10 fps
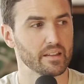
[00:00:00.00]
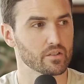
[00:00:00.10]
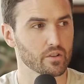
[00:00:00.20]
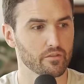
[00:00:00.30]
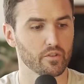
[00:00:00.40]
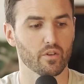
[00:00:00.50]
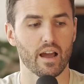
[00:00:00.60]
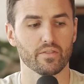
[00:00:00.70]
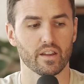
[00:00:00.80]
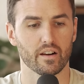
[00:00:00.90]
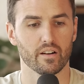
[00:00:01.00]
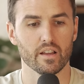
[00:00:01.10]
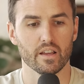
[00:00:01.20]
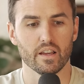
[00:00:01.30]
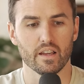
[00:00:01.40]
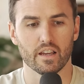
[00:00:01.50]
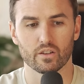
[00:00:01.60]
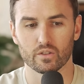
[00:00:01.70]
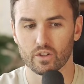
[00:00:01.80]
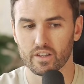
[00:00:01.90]
And so if you're out there and
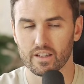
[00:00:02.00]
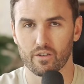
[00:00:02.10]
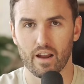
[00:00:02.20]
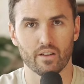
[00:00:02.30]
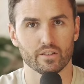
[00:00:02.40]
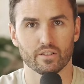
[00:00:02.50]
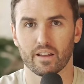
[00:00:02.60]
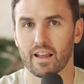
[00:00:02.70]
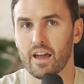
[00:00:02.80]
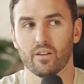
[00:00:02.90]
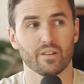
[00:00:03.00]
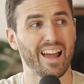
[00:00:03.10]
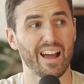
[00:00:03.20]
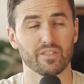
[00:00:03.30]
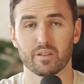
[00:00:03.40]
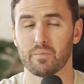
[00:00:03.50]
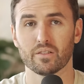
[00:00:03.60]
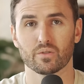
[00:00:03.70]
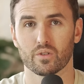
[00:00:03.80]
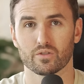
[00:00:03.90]
you're looking around and you're like, I don't have any
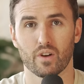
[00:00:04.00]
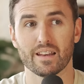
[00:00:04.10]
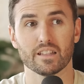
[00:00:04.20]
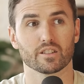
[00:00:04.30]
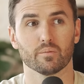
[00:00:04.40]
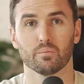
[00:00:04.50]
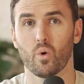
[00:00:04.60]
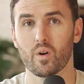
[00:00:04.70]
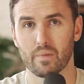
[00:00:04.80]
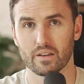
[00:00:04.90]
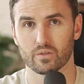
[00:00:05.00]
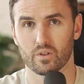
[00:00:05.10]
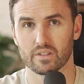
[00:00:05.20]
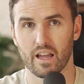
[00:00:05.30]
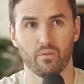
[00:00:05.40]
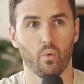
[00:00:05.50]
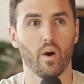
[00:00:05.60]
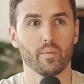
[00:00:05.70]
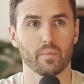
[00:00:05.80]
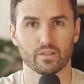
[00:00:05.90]
mentors, or I need some more mentors, I have
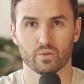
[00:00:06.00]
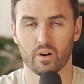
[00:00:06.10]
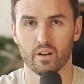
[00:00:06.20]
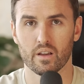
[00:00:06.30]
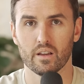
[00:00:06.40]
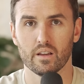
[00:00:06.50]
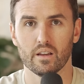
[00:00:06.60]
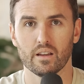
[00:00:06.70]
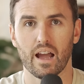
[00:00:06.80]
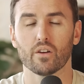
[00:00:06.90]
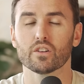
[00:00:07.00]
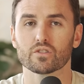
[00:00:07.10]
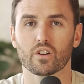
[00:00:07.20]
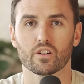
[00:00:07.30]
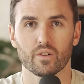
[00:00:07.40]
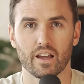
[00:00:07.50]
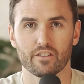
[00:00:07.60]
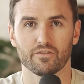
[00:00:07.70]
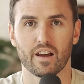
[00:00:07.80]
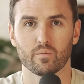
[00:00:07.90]
one mentor. How can you start going out
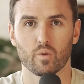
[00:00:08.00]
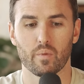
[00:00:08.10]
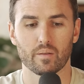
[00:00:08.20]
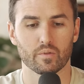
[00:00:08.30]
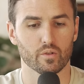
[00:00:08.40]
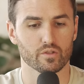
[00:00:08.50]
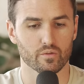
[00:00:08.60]
and finding more mentors?